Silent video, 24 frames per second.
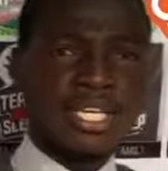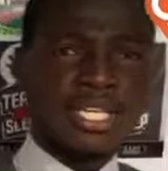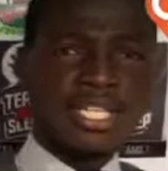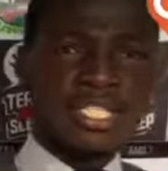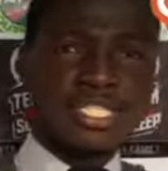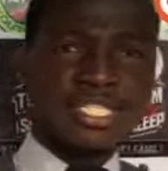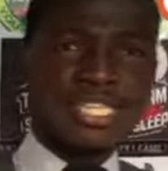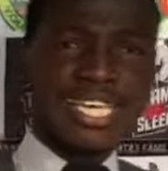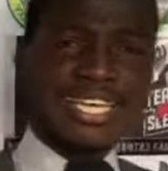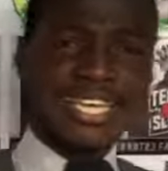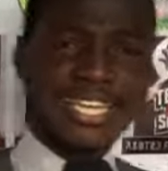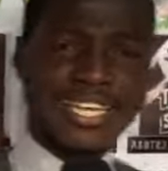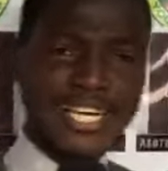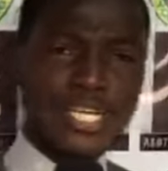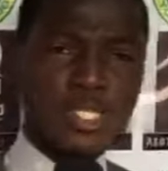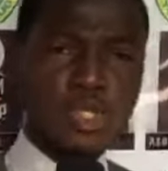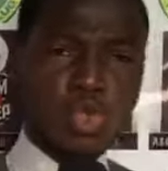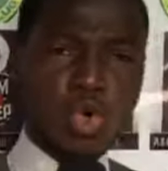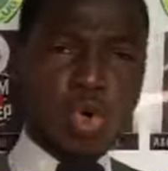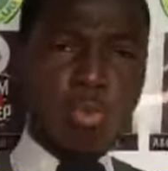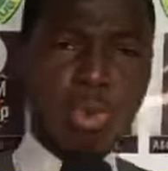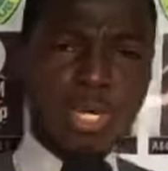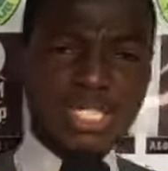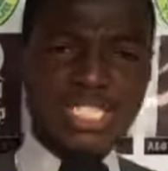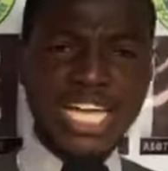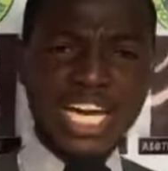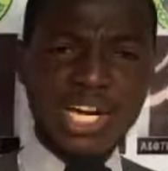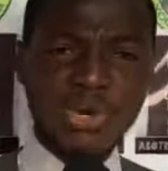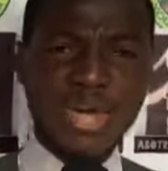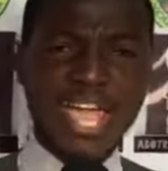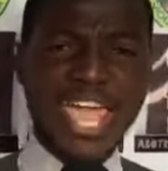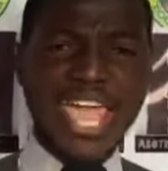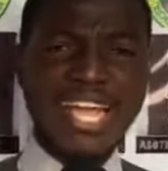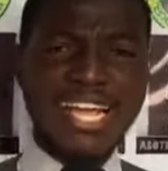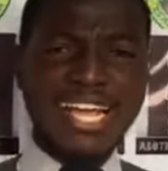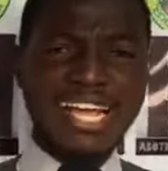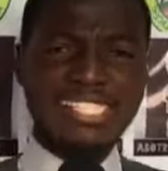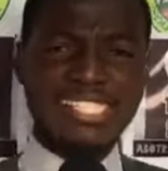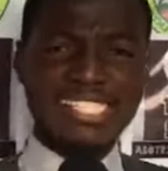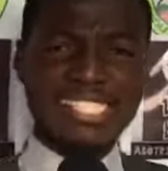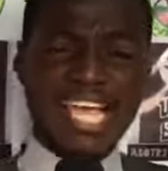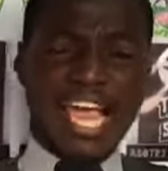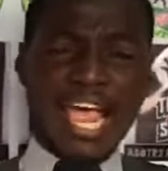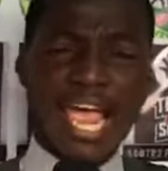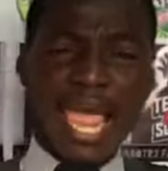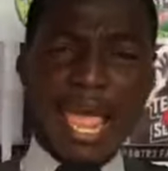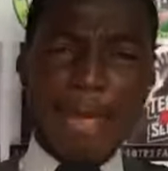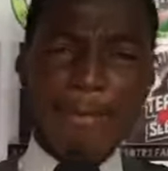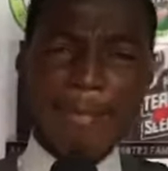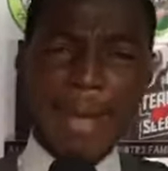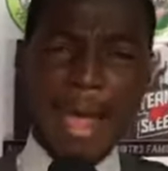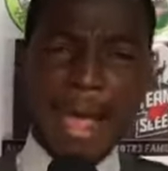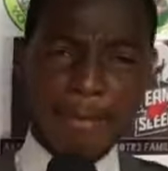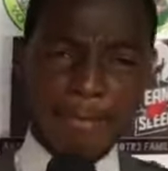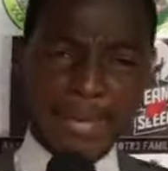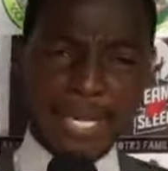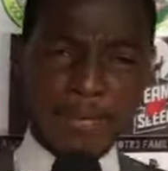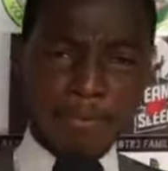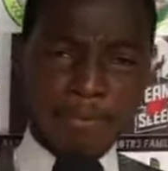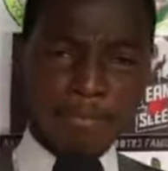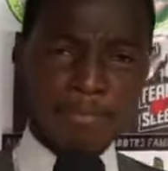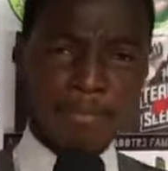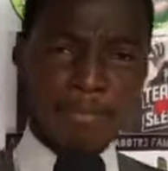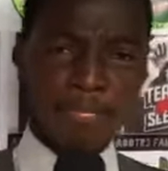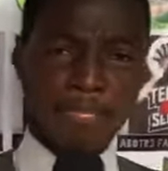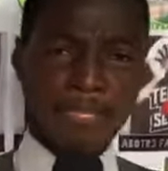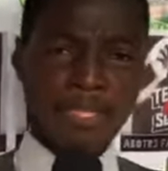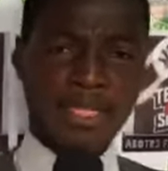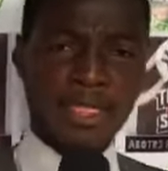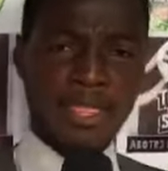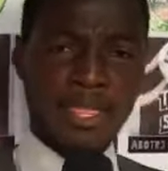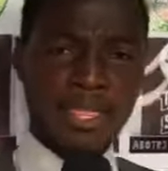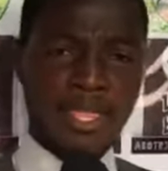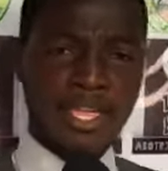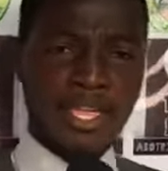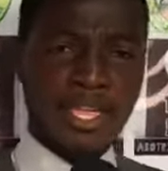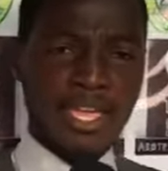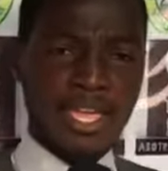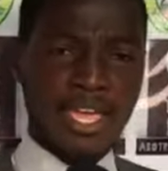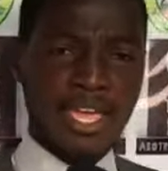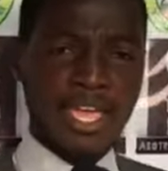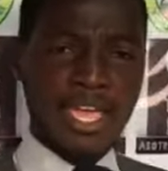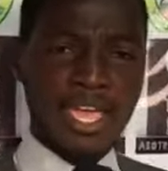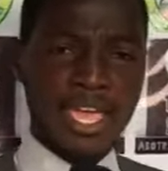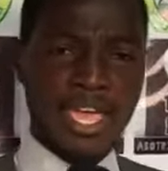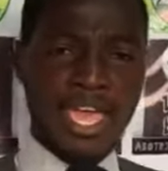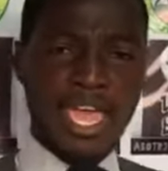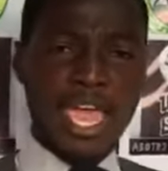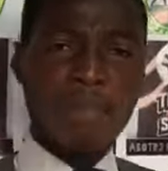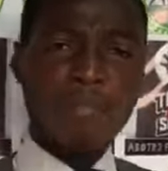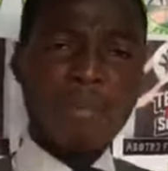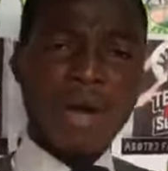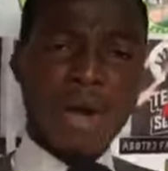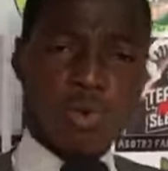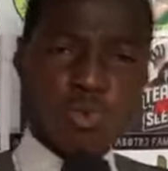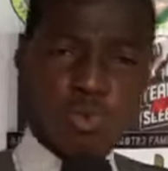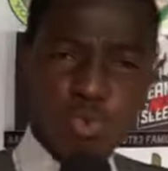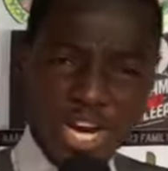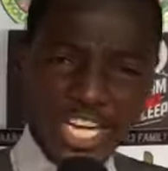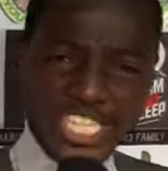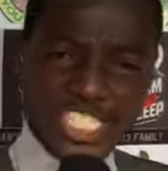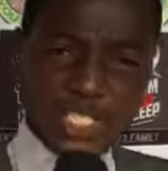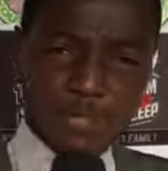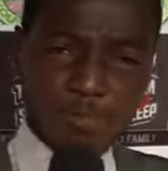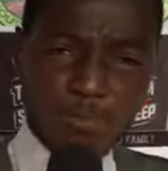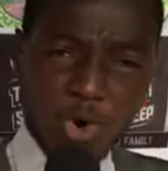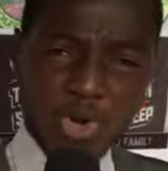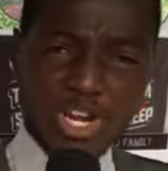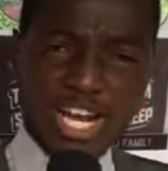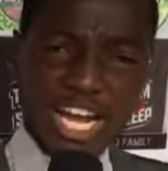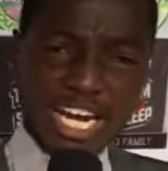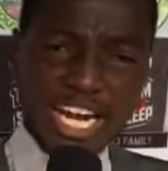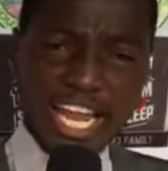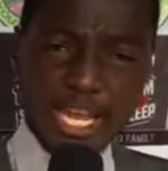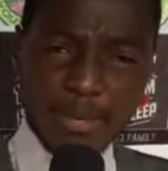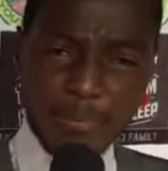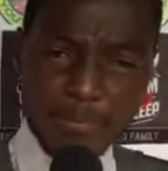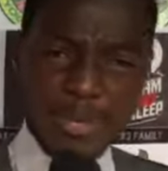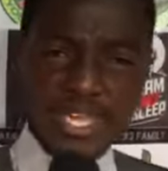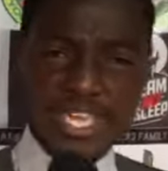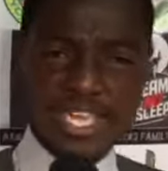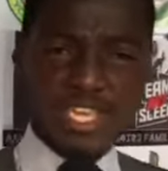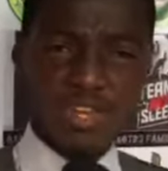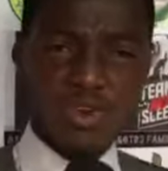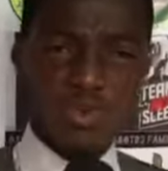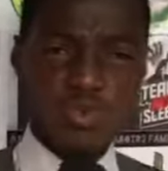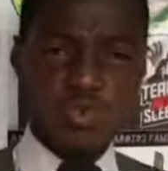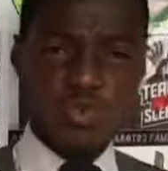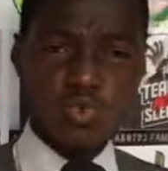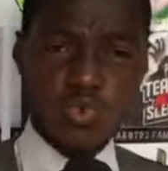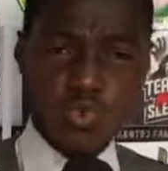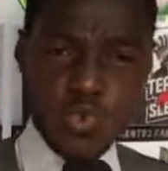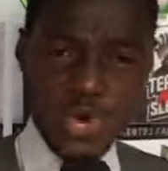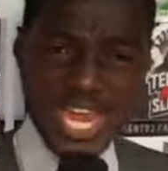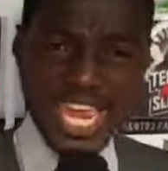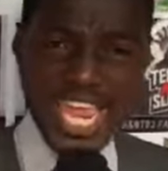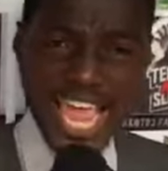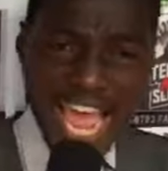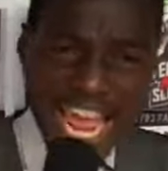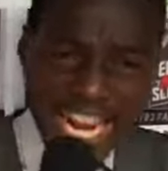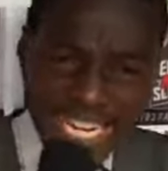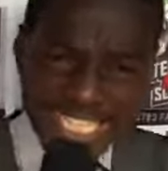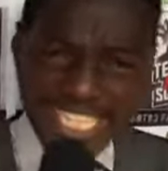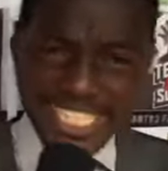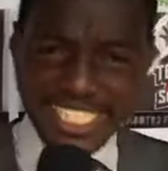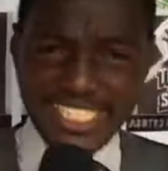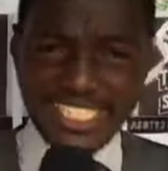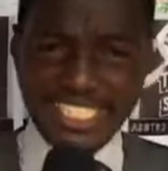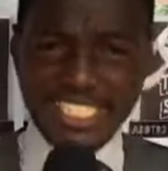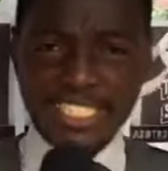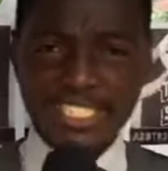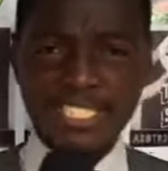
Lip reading: se Kristo moja no ekasa ema me ema weed smoker like me we addict